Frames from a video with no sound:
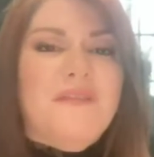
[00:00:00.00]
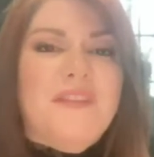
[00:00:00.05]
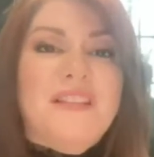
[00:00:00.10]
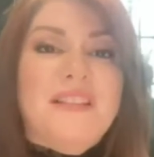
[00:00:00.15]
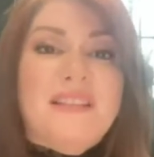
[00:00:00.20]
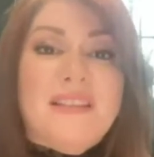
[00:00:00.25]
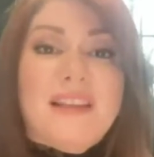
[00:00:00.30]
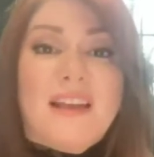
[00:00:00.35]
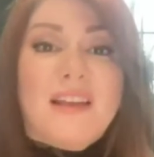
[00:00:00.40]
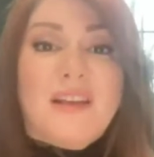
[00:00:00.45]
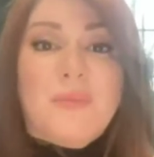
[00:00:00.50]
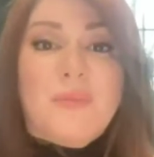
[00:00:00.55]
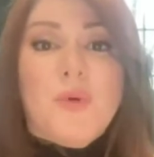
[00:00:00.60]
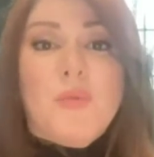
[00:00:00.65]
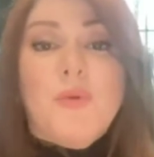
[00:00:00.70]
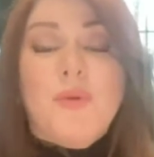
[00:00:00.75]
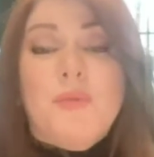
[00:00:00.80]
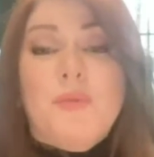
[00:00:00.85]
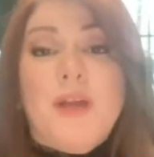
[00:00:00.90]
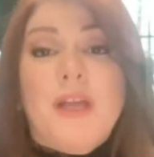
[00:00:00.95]
Fintech
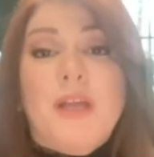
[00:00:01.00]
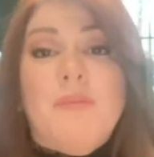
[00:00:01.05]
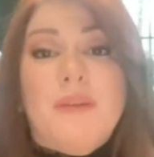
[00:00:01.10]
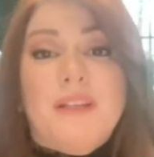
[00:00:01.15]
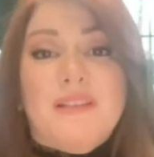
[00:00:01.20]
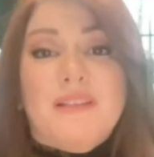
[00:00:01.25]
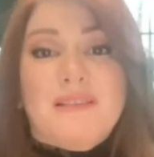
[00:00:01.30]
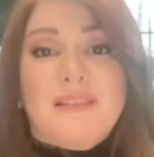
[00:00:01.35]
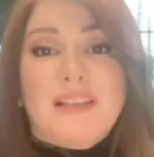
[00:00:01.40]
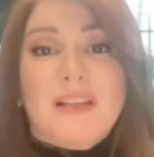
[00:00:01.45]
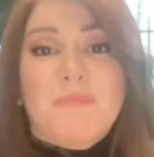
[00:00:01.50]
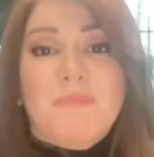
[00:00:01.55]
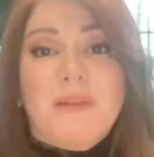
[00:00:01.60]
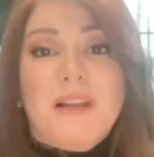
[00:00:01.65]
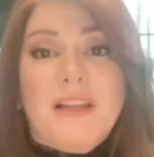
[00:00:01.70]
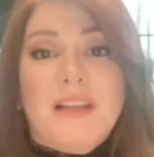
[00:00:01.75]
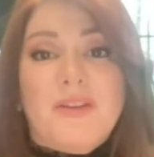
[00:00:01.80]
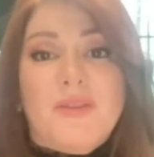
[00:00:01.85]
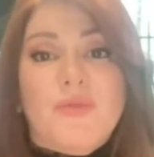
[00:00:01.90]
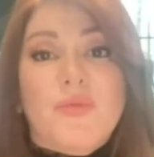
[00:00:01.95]
mobile payments can
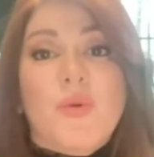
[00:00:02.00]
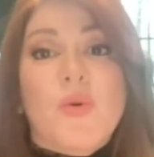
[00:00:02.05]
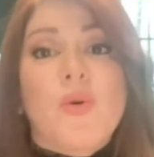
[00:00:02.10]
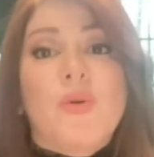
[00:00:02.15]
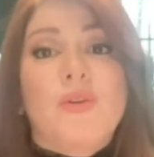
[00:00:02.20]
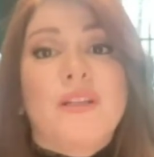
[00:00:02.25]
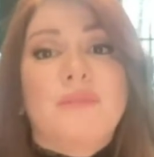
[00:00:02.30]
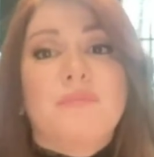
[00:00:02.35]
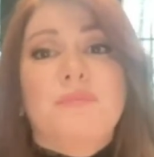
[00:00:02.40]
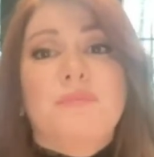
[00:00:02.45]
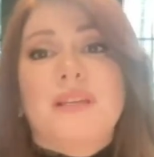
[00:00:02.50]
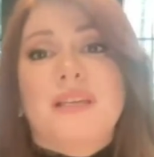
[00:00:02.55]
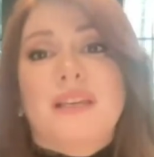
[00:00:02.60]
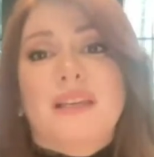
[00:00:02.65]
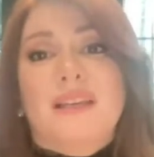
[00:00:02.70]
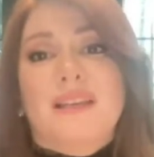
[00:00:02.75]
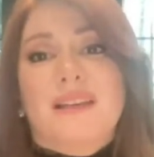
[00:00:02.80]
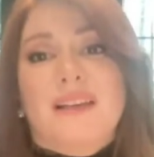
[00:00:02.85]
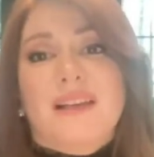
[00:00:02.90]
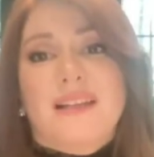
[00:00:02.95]
play a role in
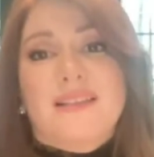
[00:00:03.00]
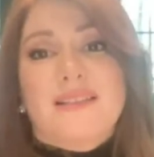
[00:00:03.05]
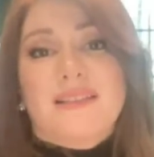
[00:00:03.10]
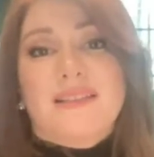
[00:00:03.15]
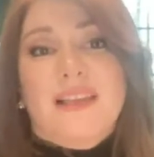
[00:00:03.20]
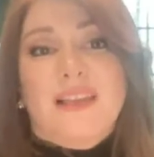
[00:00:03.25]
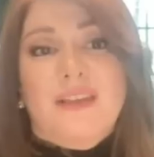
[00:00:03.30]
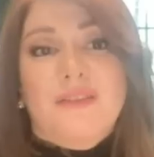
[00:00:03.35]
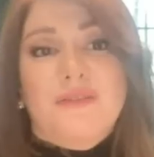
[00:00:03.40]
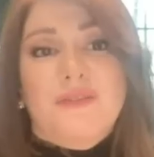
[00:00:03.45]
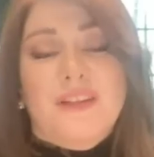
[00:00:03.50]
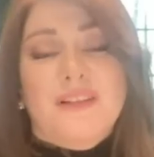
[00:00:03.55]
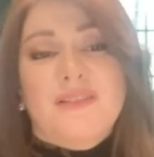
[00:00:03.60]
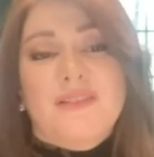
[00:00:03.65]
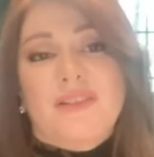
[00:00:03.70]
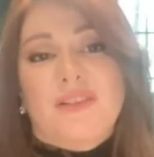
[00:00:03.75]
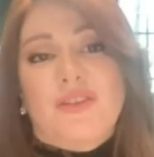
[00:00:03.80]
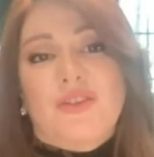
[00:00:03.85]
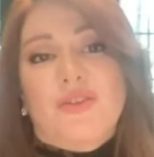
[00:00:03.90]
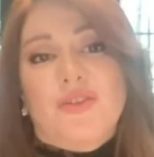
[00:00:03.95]
being a safe and
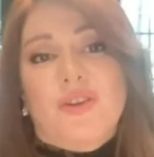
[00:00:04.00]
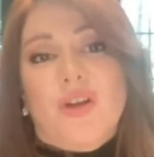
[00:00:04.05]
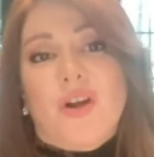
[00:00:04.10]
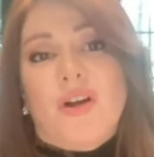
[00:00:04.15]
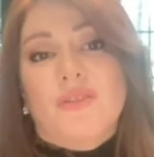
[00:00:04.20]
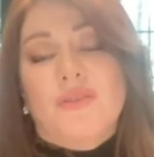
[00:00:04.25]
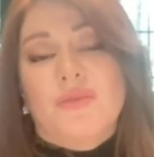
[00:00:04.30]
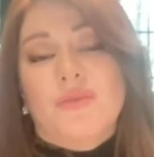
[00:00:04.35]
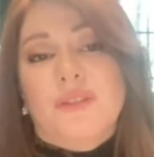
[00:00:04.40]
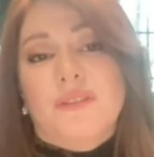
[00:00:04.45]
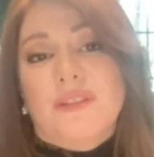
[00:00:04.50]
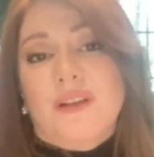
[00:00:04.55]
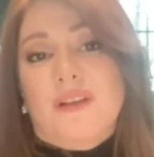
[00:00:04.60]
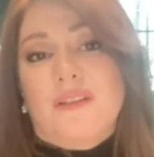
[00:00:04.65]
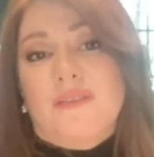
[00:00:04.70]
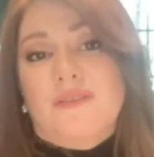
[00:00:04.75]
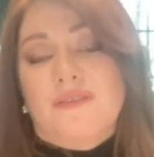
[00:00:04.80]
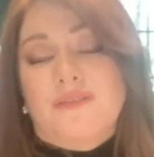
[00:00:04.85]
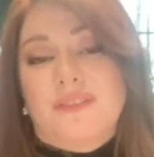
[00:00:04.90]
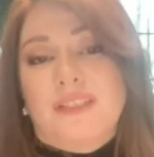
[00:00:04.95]
secure conduit
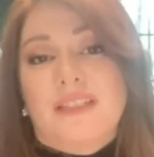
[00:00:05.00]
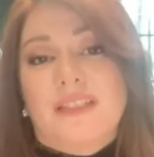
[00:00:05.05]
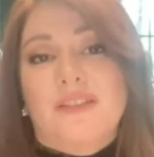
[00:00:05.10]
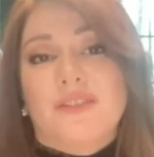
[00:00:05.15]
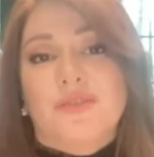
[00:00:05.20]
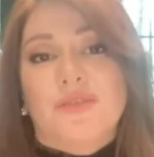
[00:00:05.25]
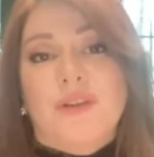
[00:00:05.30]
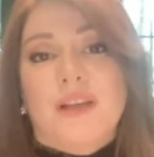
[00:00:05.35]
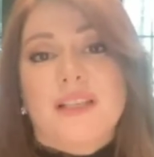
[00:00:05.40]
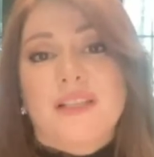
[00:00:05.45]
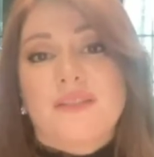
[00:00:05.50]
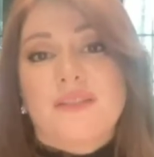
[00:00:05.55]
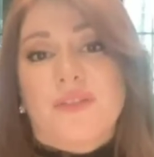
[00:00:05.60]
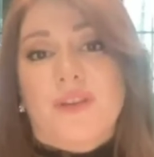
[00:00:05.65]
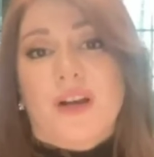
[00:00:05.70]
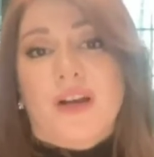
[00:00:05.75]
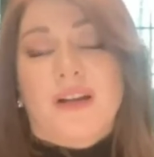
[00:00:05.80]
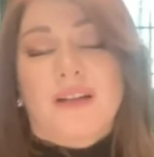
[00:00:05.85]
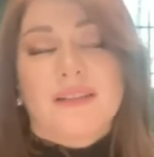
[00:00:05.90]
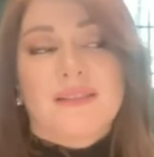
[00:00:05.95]
of data
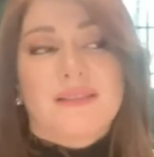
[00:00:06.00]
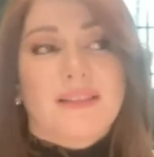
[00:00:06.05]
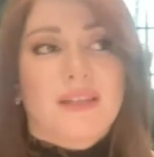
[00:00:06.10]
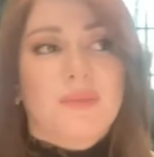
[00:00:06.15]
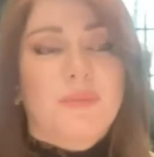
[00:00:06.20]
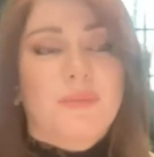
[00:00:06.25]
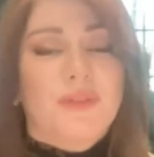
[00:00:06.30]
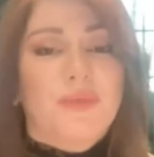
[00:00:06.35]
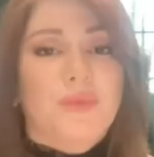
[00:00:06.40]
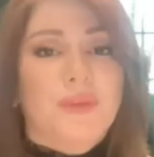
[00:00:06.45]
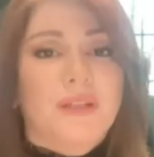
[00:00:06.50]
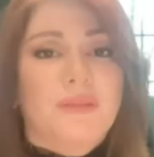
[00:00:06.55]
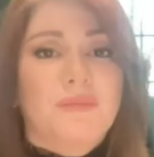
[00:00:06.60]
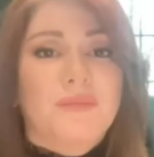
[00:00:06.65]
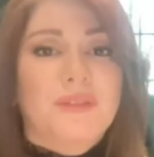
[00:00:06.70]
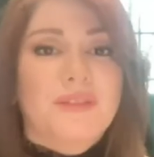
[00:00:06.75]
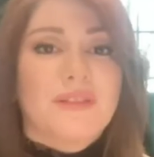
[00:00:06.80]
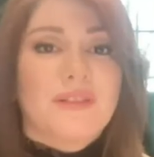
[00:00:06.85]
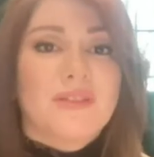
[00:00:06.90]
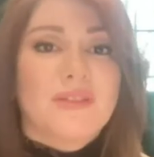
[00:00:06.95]
transfer, say between
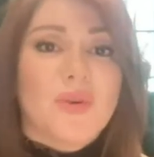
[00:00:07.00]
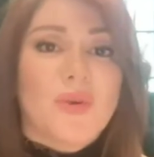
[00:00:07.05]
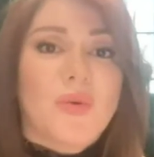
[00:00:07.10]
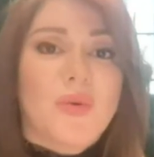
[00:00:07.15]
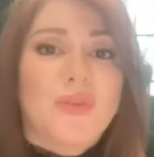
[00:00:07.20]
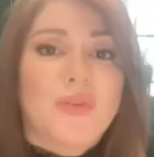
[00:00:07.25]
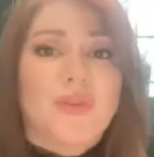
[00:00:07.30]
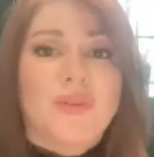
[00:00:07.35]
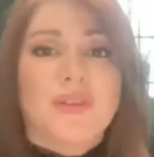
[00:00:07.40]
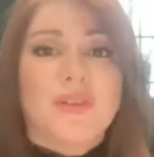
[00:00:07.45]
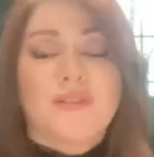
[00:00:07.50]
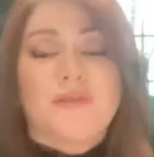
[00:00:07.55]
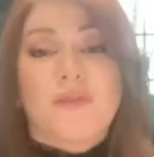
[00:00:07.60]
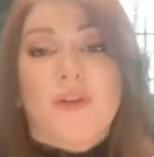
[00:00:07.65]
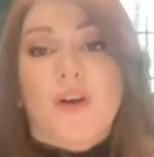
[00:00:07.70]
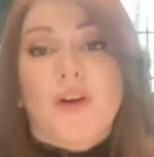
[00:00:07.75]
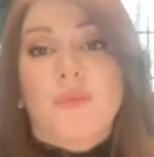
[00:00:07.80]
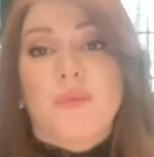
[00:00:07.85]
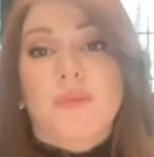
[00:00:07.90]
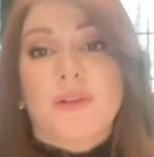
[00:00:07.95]
business owners,
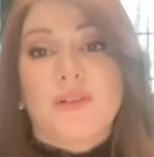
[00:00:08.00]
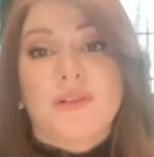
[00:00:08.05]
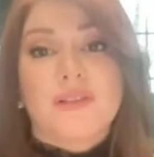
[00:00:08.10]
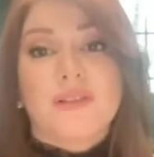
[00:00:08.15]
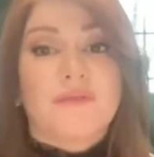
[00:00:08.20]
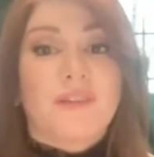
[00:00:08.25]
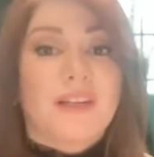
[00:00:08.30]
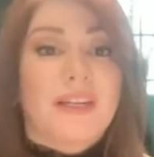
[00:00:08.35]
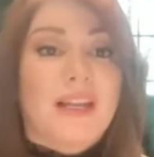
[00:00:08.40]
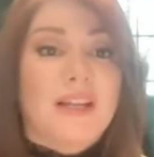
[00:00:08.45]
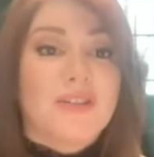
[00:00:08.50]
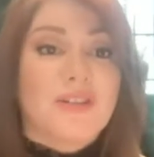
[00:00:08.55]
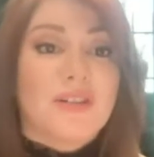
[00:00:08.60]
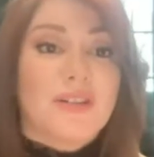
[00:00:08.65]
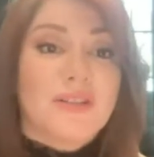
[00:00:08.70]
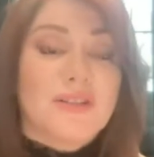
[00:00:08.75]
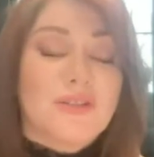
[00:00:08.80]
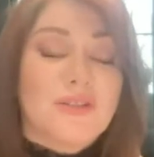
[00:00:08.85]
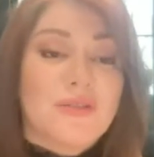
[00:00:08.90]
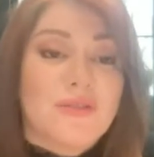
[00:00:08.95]
farmers,
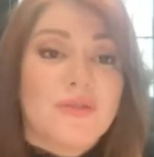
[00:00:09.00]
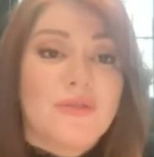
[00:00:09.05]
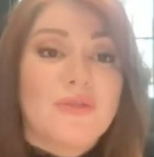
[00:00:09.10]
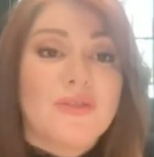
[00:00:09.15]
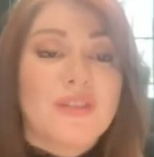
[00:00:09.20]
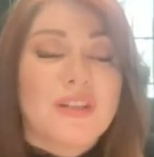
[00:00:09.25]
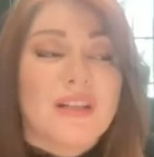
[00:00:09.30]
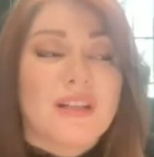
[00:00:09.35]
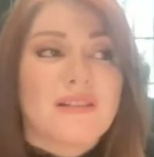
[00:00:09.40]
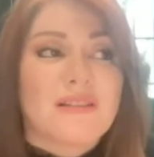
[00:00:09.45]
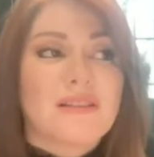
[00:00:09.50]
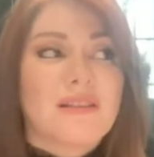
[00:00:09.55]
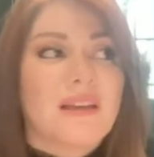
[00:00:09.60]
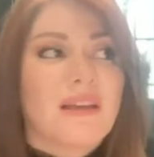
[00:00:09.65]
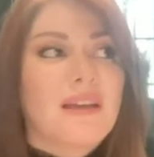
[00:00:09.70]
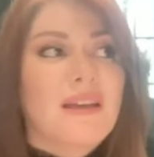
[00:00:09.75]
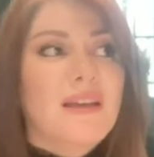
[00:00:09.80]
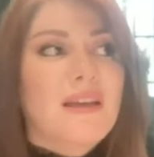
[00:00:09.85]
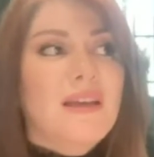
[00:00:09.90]
financial institutions,